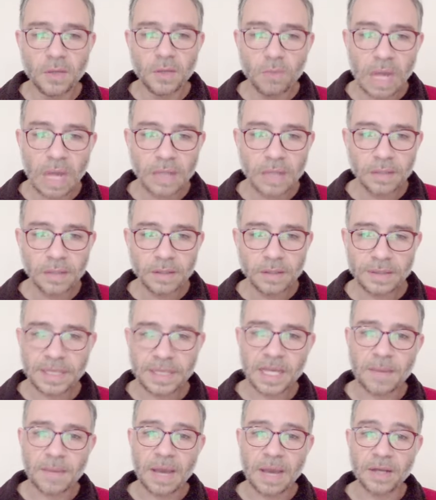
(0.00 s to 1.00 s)
Well,
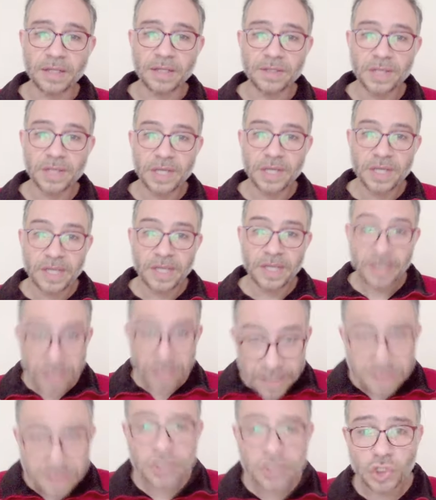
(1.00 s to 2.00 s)
think about it.
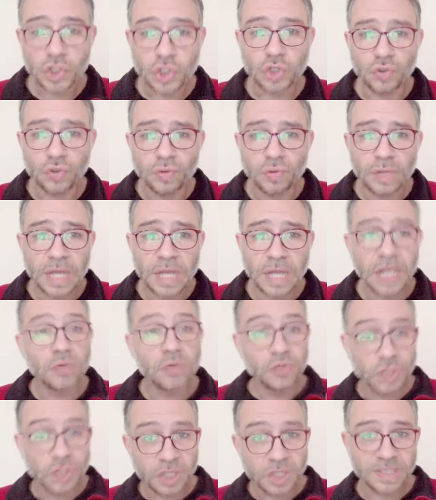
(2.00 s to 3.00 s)
Is it true that you
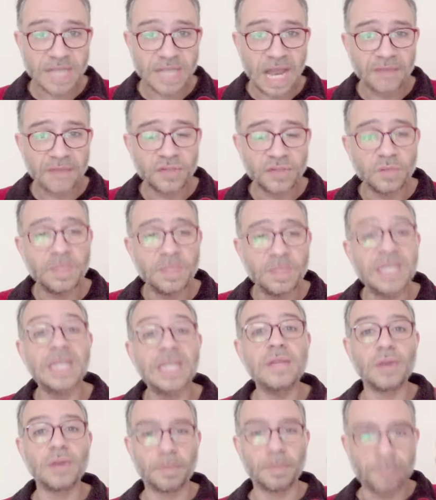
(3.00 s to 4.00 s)
just have to be
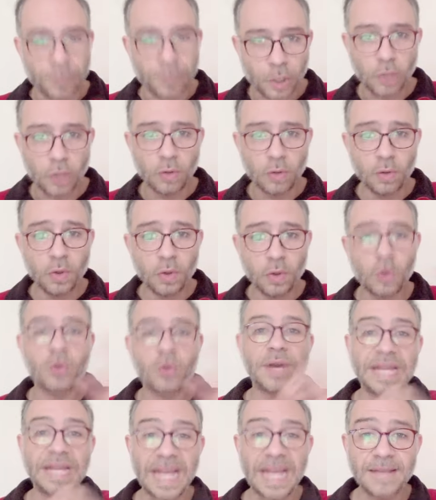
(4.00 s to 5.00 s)
either pro
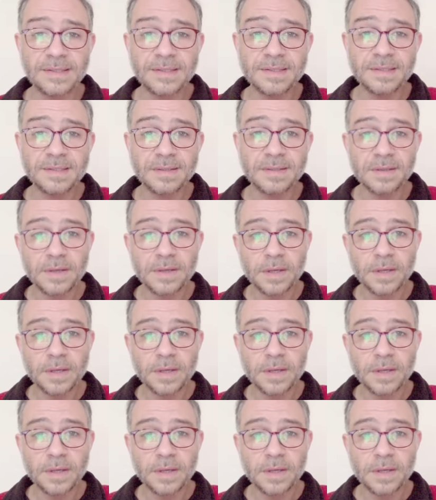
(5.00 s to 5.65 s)
or against?